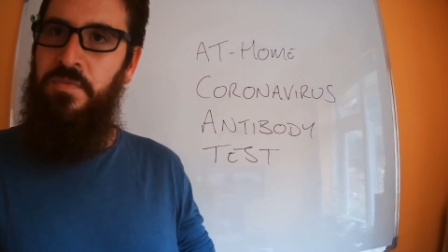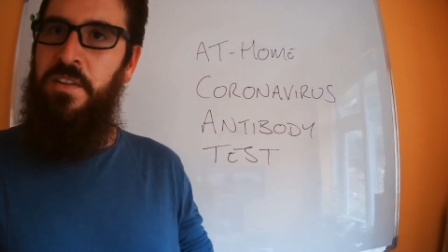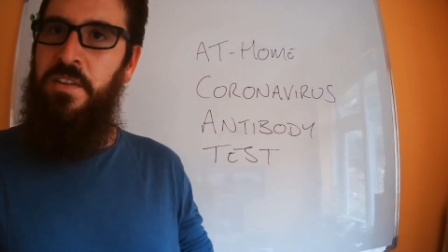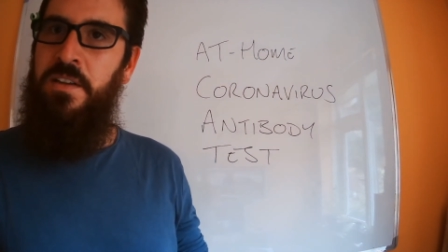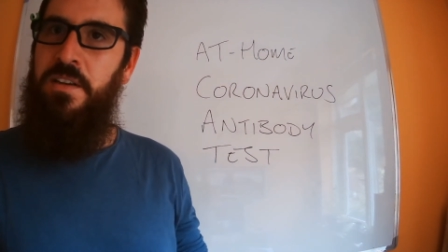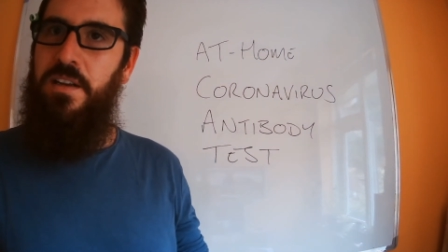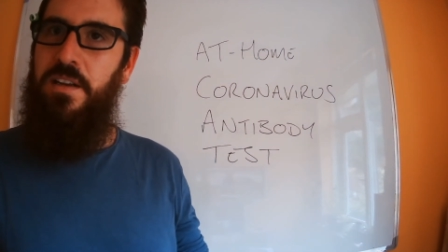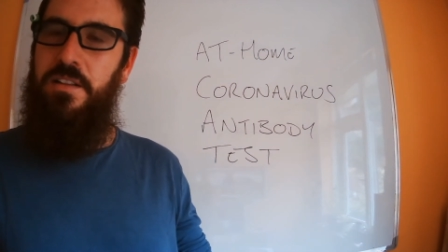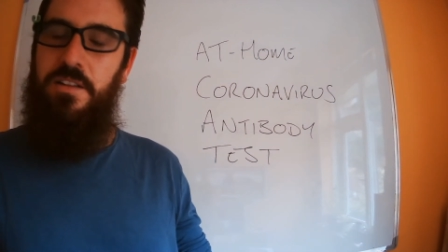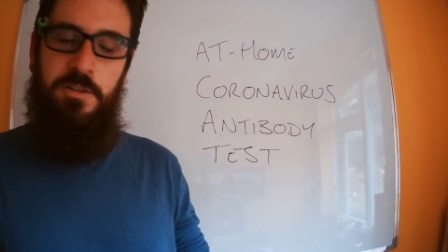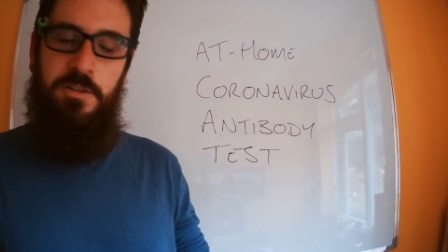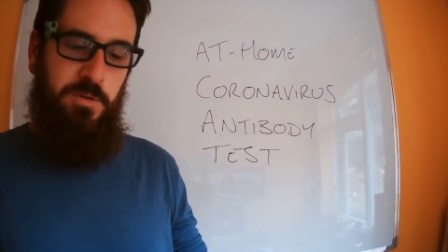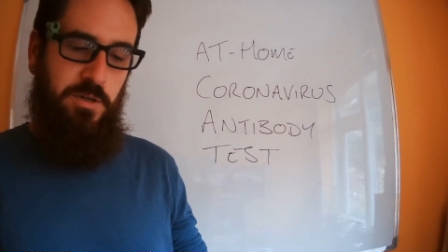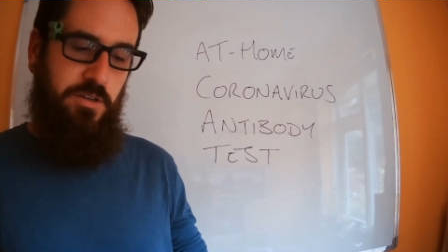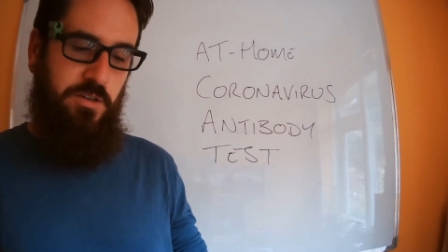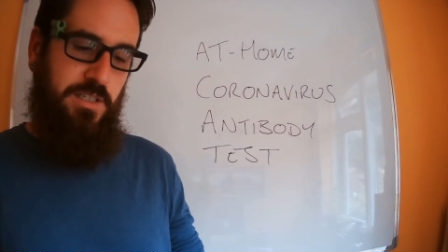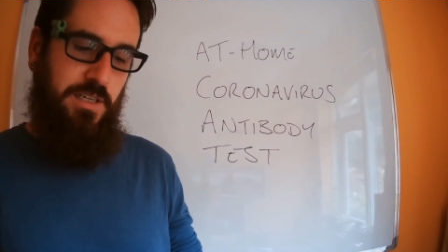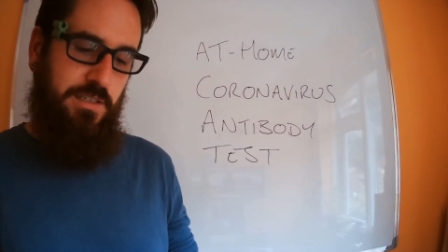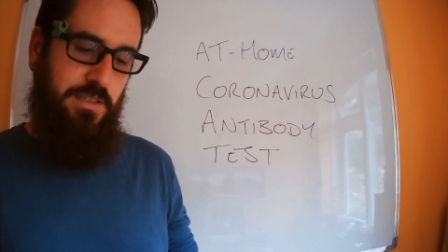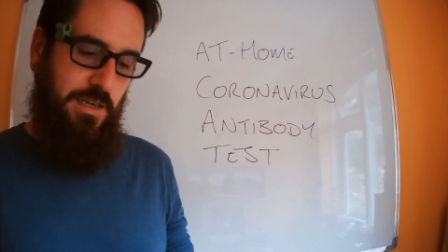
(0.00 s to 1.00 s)
let this
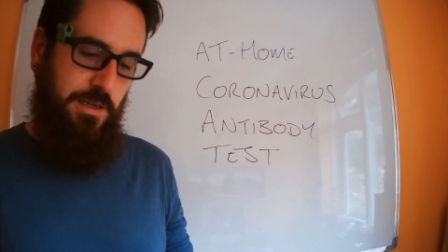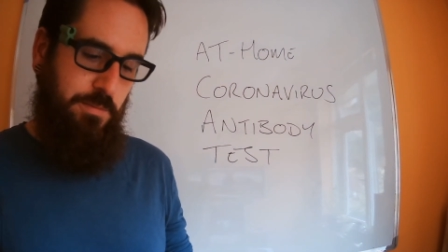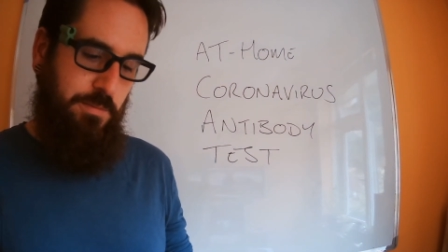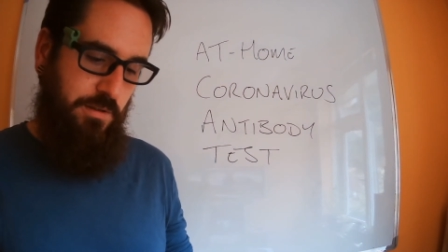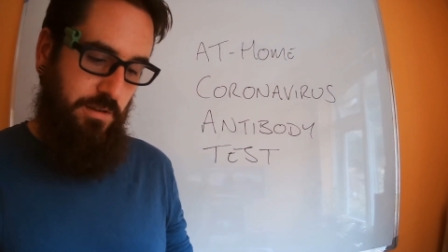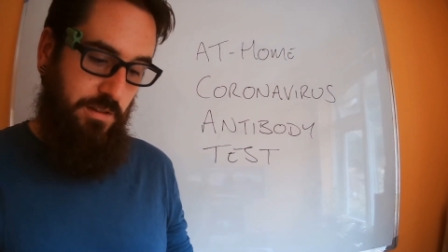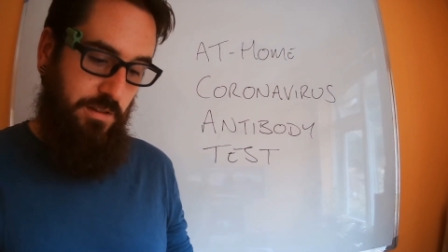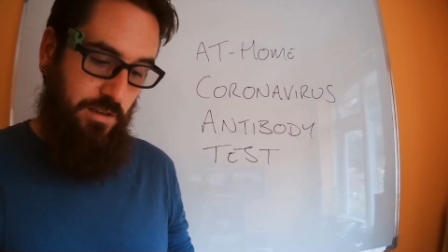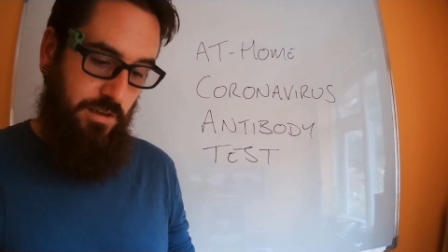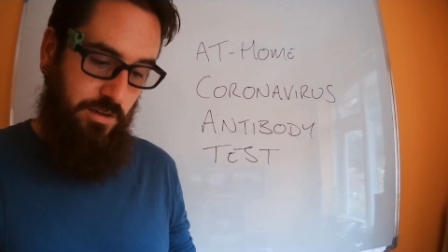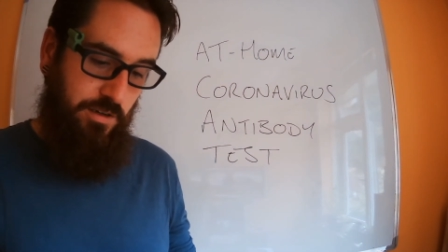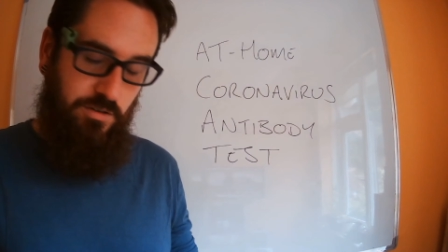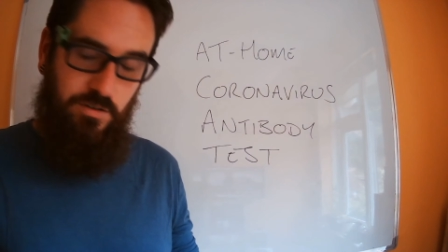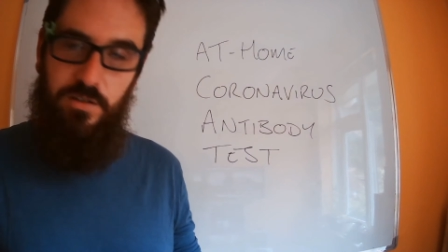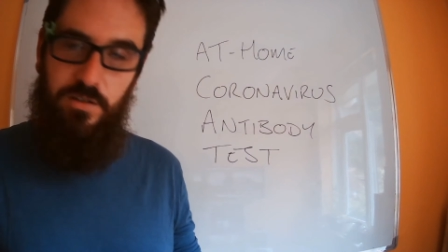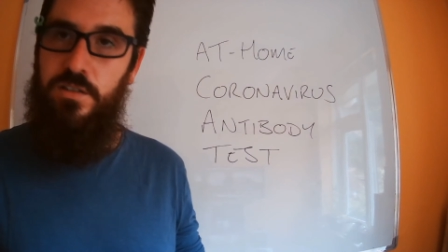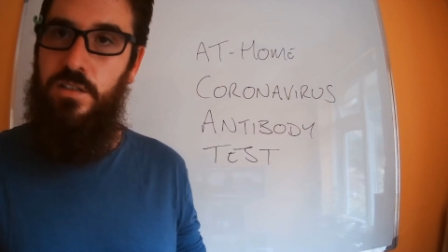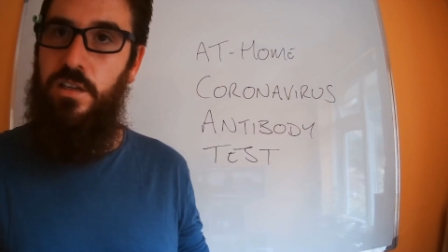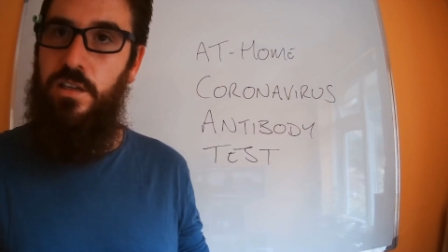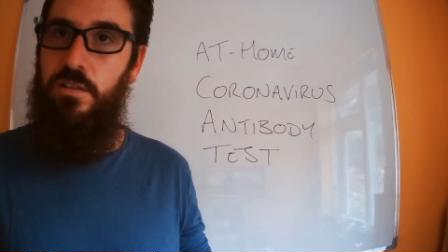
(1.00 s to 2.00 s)
process happen, and then you can
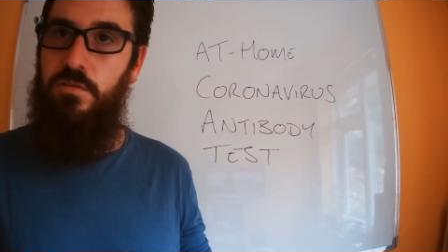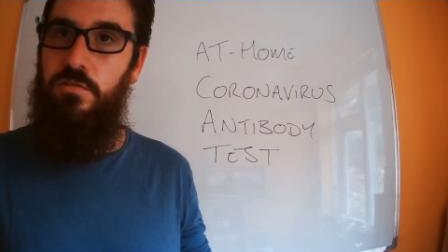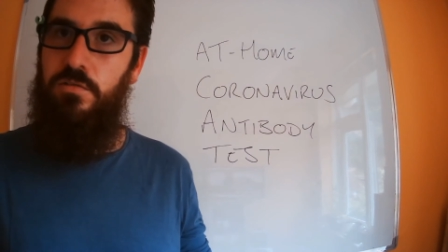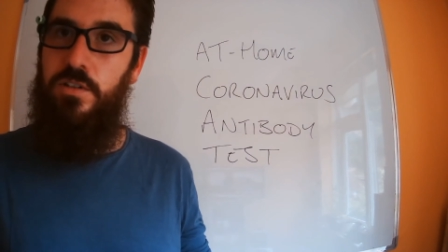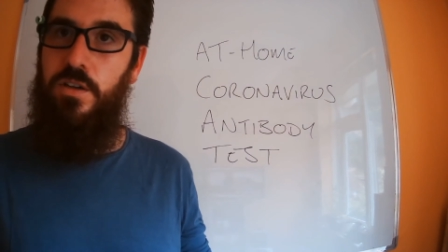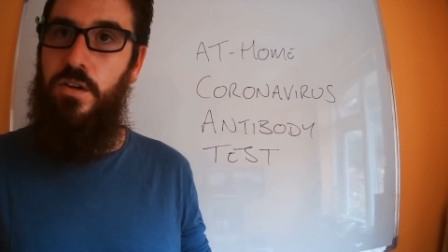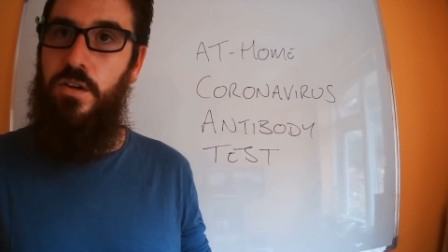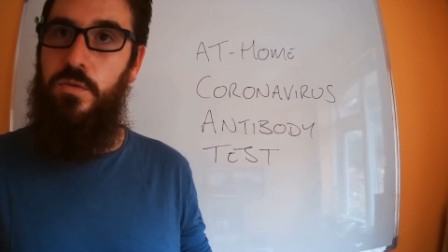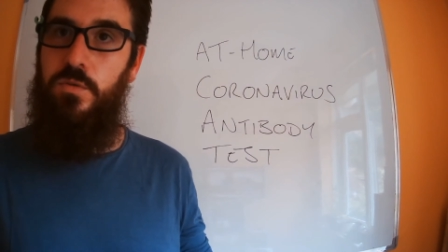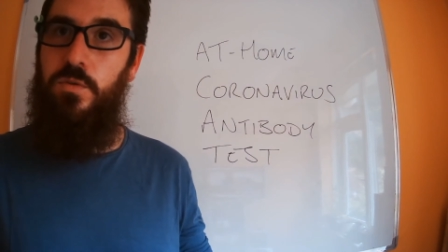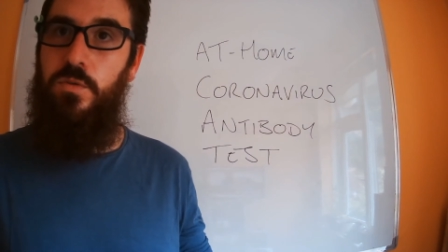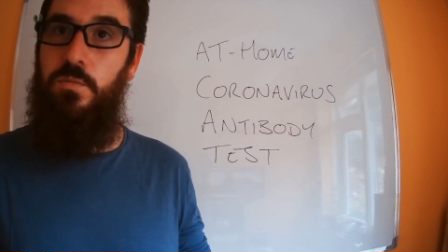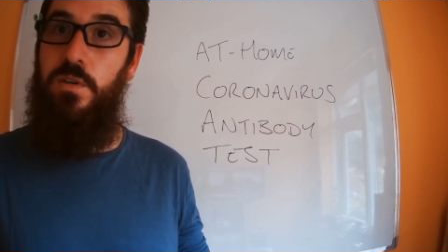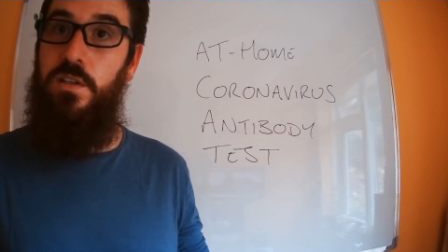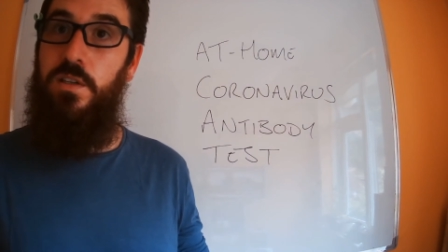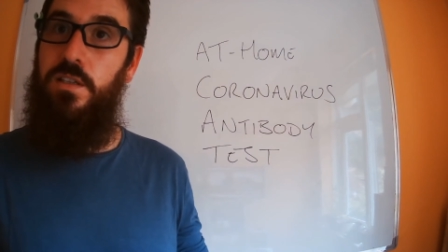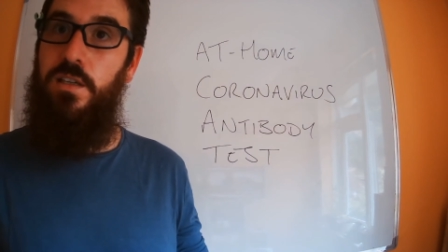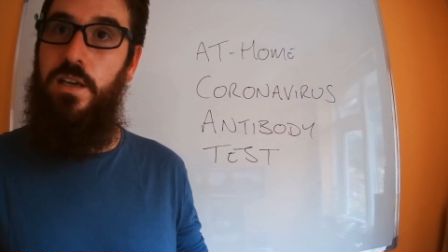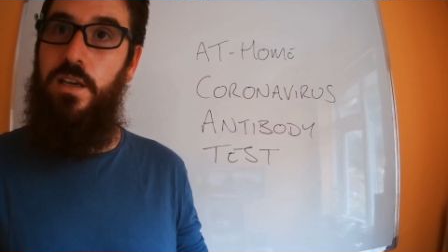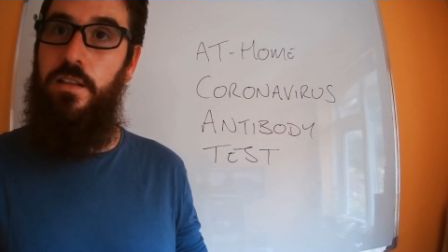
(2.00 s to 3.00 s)
see the results with me
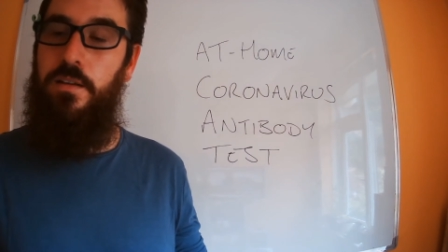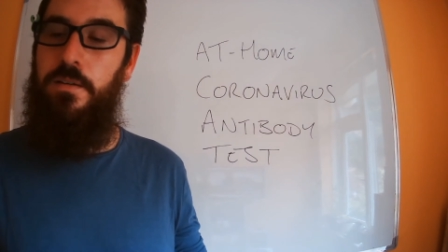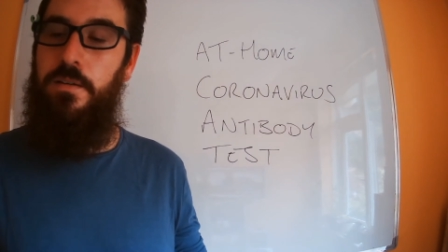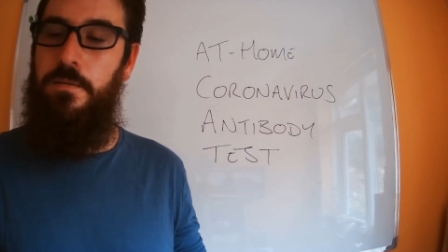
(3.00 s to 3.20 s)
together.